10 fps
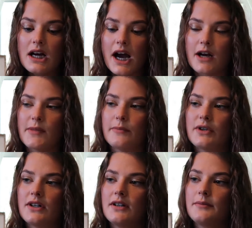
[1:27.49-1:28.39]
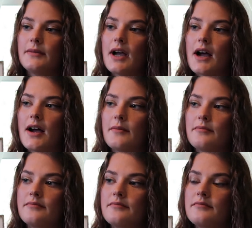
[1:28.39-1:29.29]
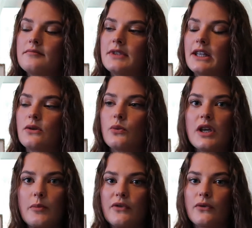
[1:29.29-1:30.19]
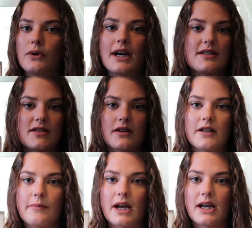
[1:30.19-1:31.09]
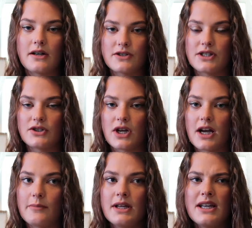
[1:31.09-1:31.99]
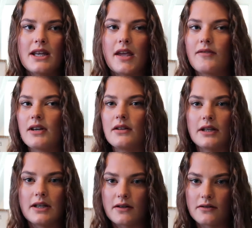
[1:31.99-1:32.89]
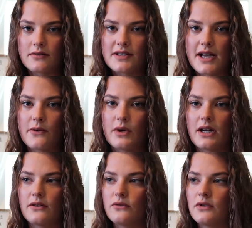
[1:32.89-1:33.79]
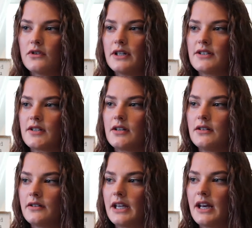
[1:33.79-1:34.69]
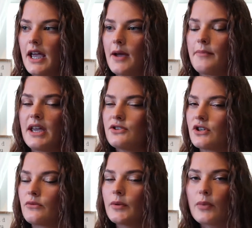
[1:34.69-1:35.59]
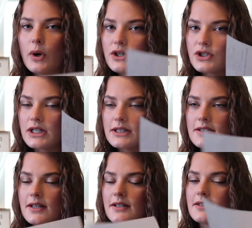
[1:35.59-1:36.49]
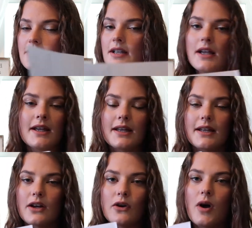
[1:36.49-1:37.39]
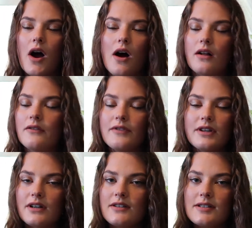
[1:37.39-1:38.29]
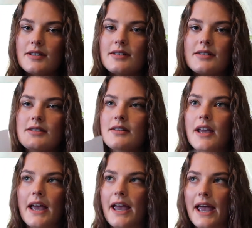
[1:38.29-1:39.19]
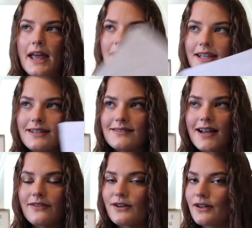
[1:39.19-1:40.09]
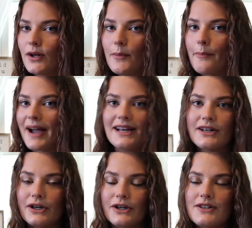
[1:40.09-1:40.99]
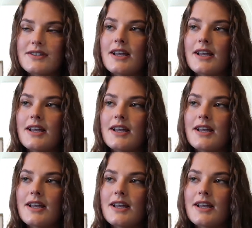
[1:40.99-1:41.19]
I remember like the week before I started my nursing job, even clinicals, I went on Google and started looking at patient report sheets because, you know, all of the nurses had these on their little binders,